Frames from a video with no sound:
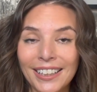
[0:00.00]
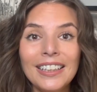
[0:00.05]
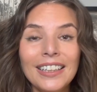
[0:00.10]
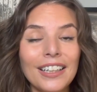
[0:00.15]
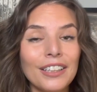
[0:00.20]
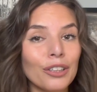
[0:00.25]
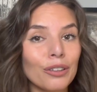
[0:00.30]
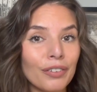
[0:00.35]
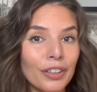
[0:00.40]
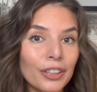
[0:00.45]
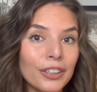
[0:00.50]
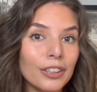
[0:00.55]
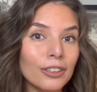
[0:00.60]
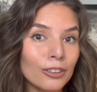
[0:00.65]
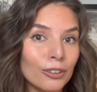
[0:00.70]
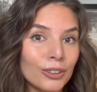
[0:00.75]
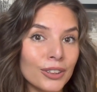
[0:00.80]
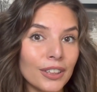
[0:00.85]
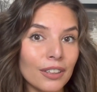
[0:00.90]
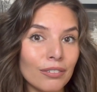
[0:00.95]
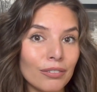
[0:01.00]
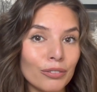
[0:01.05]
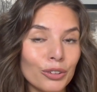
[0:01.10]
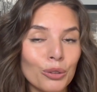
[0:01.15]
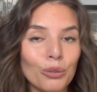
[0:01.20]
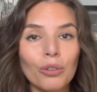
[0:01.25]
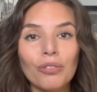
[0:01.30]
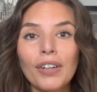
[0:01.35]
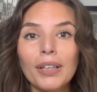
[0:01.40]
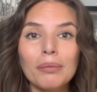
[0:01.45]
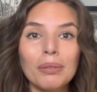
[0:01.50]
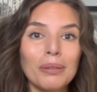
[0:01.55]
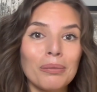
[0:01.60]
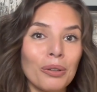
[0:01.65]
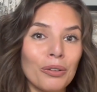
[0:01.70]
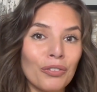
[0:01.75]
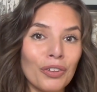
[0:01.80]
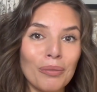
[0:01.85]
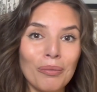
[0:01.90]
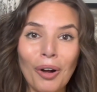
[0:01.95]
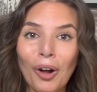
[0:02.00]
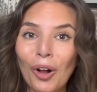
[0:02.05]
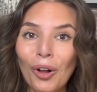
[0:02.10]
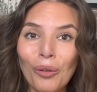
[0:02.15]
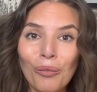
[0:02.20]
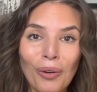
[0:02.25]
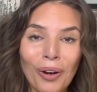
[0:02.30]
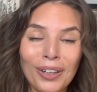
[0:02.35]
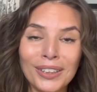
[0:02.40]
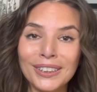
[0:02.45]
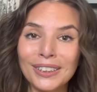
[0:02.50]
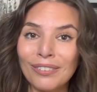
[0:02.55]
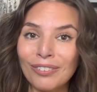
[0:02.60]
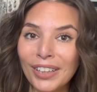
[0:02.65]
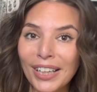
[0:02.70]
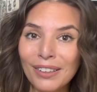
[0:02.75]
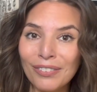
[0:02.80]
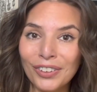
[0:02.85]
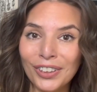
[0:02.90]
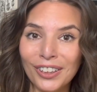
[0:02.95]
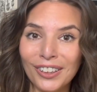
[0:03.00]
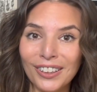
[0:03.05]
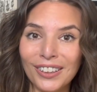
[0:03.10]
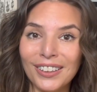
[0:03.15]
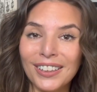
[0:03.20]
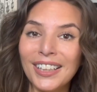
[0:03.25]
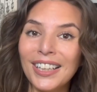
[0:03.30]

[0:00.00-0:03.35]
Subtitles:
And they're very inclusive. You will find people from all walks of life here.